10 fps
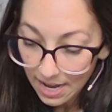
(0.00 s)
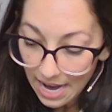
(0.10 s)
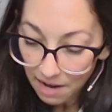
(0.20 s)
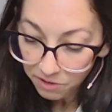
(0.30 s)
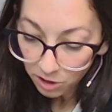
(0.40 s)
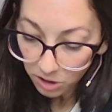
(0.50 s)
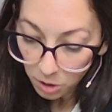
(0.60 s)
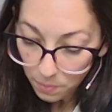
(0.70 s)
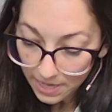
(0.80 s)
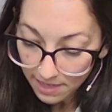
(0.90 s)
After a little
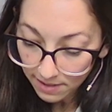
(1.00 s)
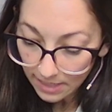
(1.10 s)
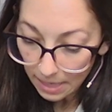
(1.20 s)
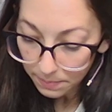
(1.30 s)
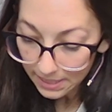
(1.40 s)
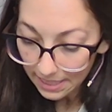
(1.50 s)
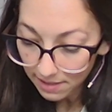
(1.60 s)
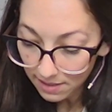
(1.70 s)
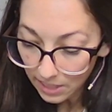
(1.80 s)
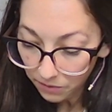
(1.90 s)
bit his sobs
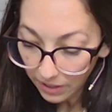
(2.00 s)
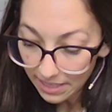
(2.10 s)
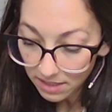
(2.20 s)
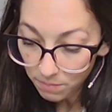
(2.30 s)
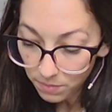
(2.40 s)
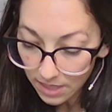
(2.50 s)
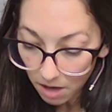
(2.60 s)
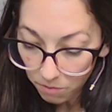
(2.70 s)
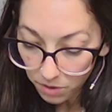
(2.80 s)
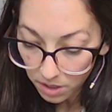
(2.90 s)
ceased, and he raised
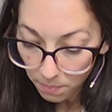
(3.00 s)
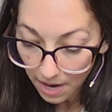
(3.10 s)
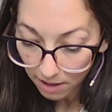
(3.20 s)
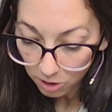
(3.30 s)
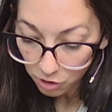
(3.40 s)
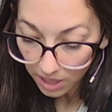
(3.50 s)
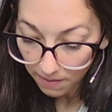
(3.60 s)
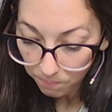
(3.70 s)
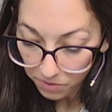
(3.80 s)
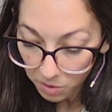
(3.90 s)
himself with an apology,
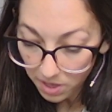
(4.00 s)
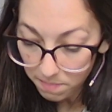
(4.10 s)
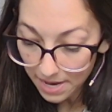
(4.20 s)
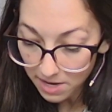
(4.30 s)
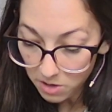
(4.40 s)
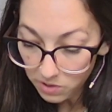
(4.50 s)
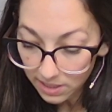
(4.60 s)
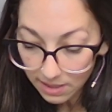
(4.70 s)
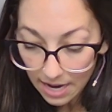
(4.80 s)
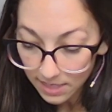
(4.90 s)
though he made no
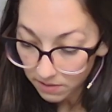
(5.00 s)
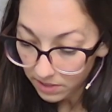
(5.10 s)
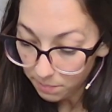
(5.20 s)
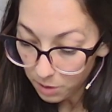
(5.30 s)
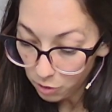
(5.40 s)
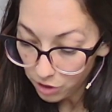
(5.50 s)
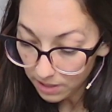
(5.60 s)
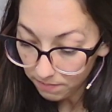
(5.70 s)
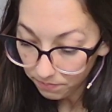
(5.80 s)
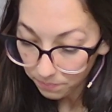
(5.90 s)
disguise of his emotion.